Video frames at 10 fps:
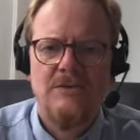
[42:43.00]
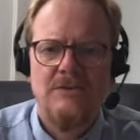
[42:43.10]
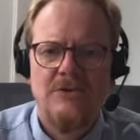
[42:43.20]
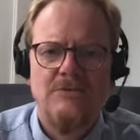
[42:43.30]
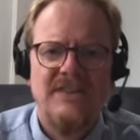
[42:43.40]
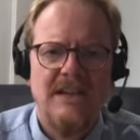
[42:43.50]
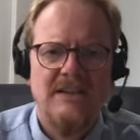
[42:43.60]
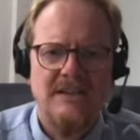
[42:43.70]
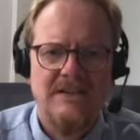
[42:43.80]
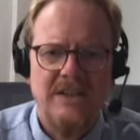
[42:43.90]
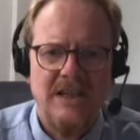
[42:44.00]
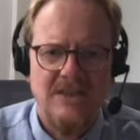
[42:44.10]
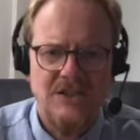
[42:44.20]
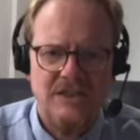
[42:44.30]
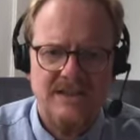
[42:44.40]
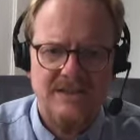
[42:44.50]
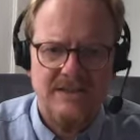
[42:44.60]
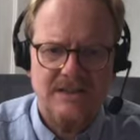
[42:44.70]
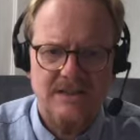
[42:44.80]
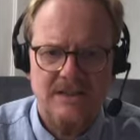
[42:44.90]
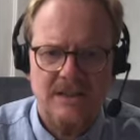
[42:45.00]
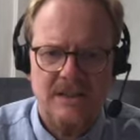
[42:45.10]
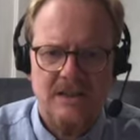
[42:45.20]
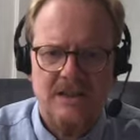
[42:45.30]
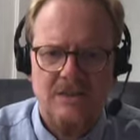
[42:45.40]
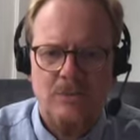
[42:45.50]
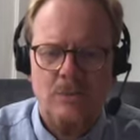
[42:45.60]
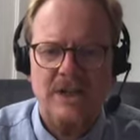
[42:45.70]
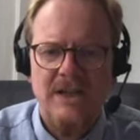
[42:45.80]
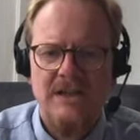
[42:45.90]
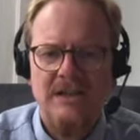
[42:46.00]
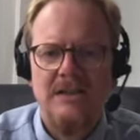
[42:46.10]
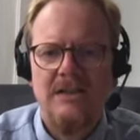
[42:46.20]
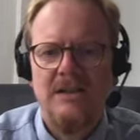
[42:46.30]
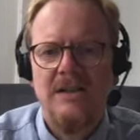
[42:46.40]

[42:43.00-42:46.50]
2 standard deviations. We are